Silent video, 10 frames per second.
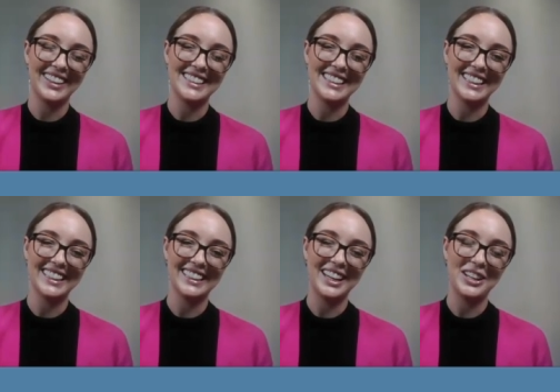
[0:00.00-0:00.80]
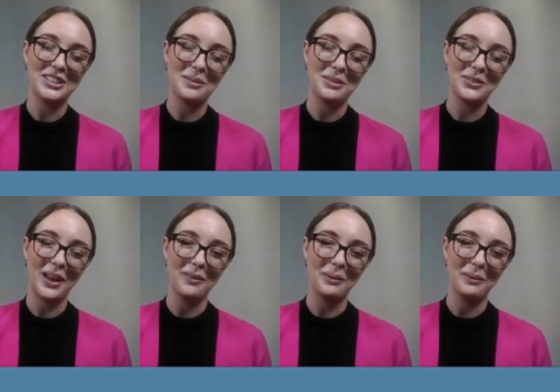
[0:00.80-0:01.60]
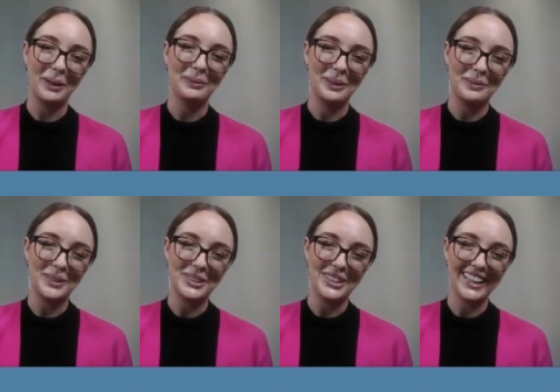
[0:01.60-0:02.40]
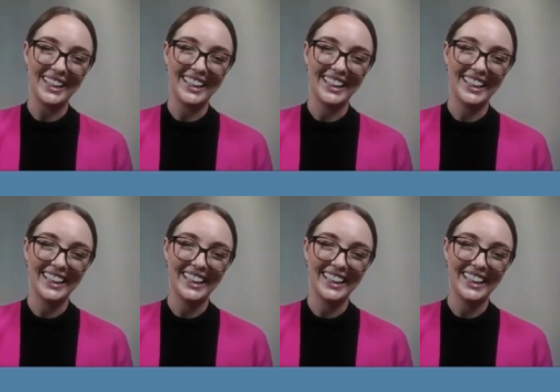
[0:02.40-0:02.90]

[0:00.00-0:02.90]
Great to hear. Thank you so much for having me. Really appreciate it.